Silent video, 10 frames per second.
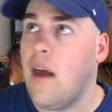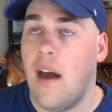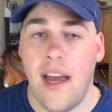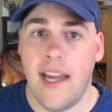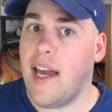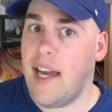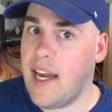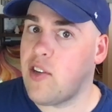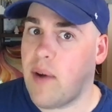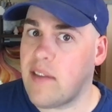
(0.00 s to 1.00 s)
aka
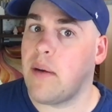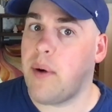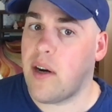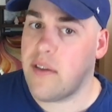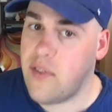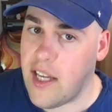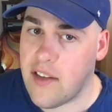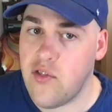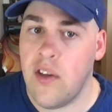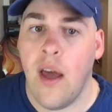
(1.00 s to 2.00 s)
Jurassic Park
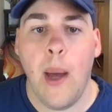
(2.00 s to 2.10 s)
6.